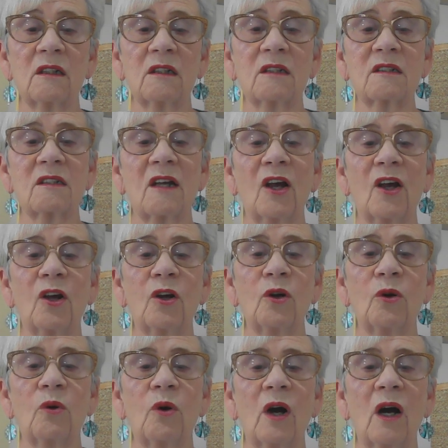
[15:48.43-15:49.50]

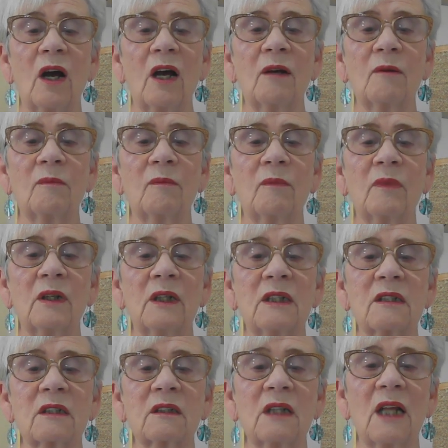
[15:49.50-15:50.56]
So
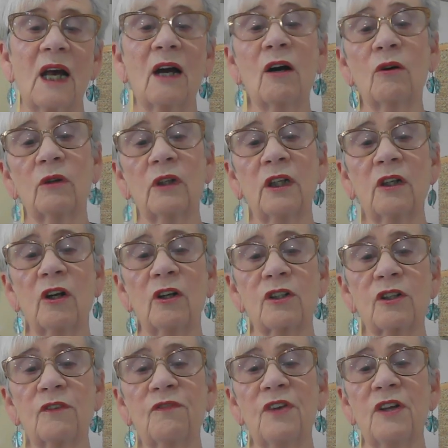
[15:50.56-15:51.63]
it's now,
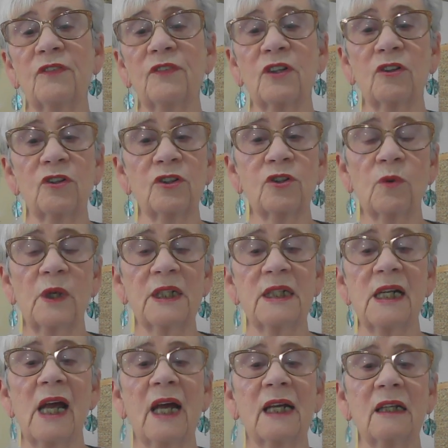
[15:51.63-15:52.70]
it's the 5th to the
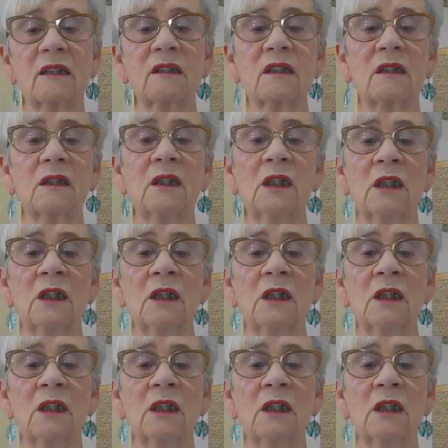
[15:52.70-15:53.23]
28th.